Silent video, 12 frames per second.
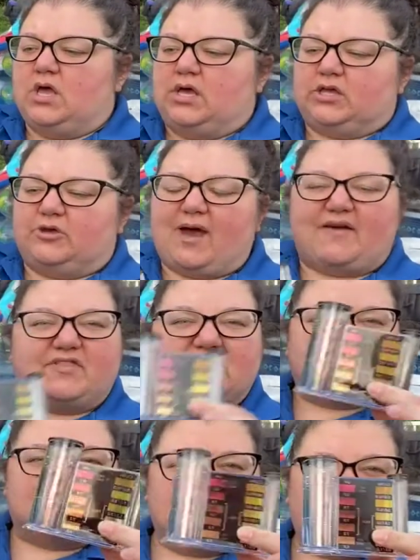You have
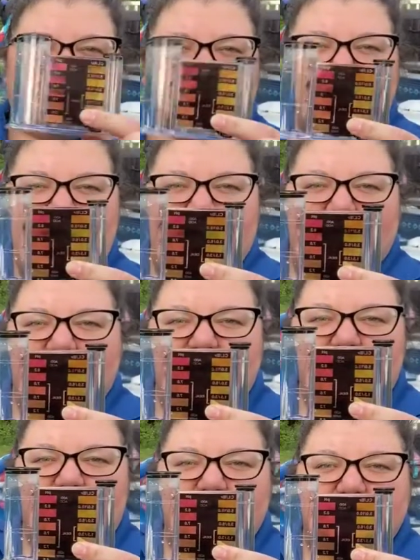this little guy
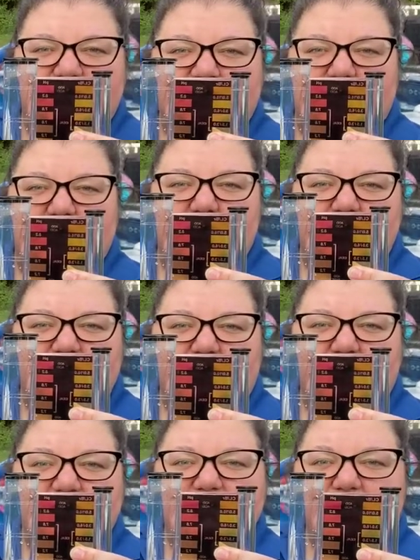here or something that looks
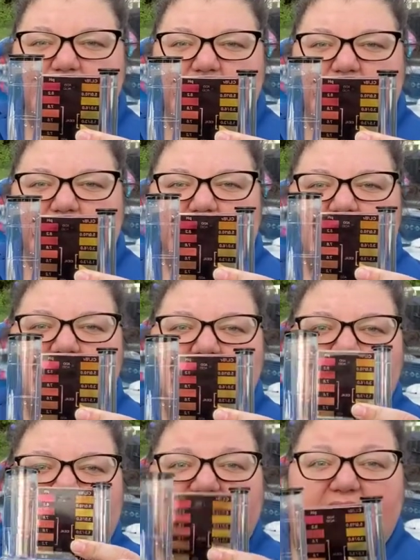very similar.
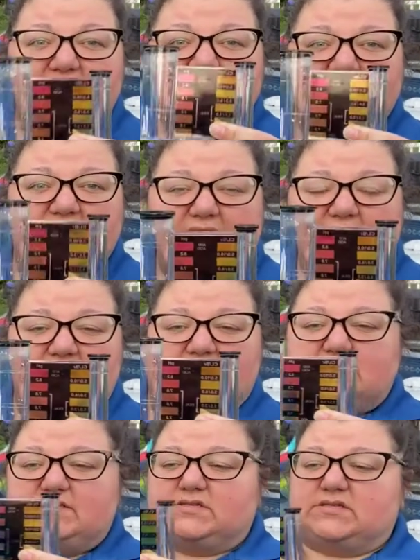This
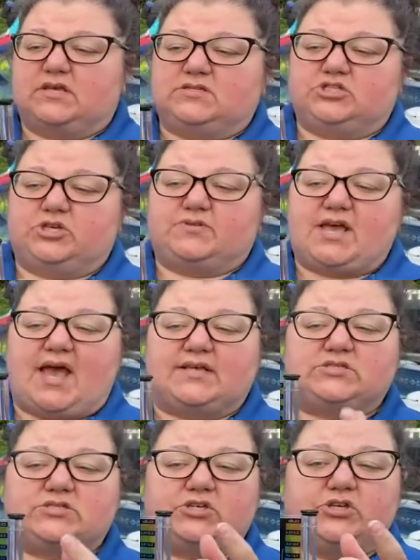is to
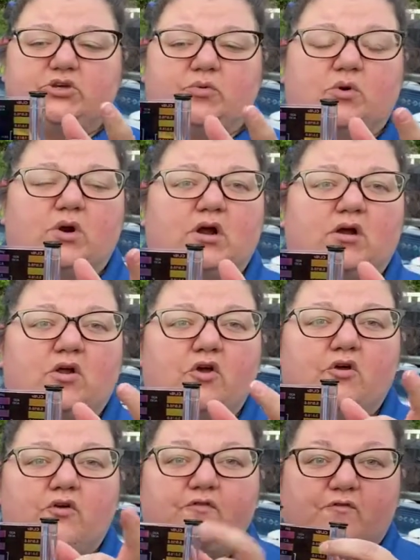test your
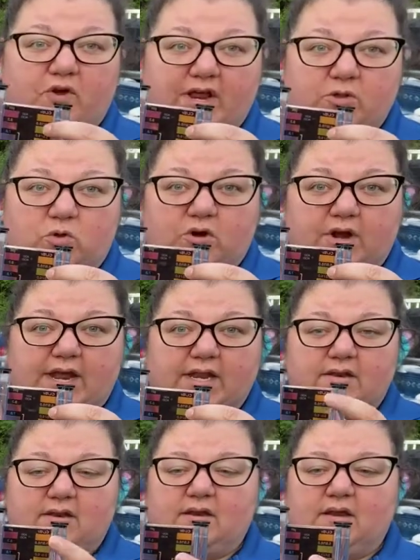free
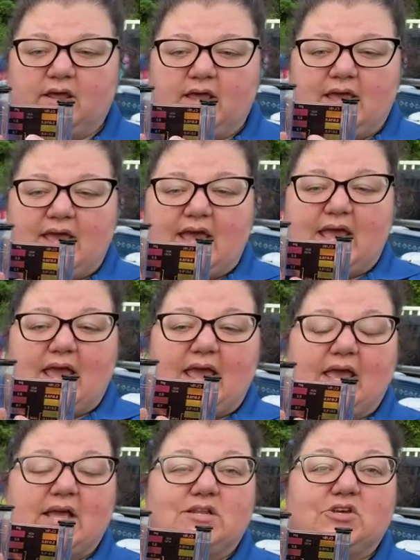chlorine
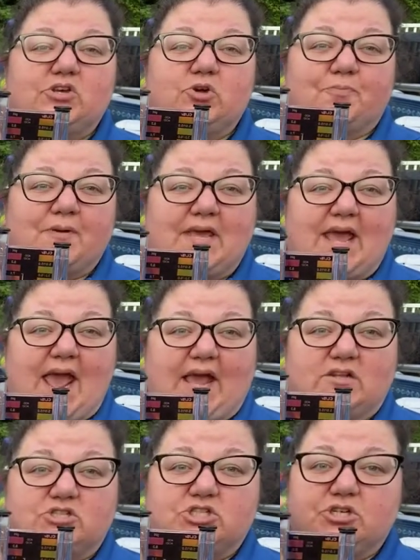and your
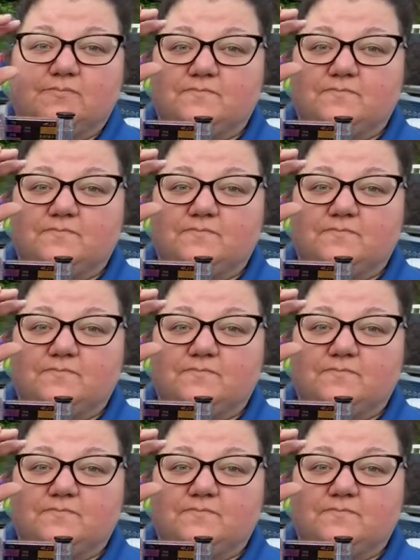pH.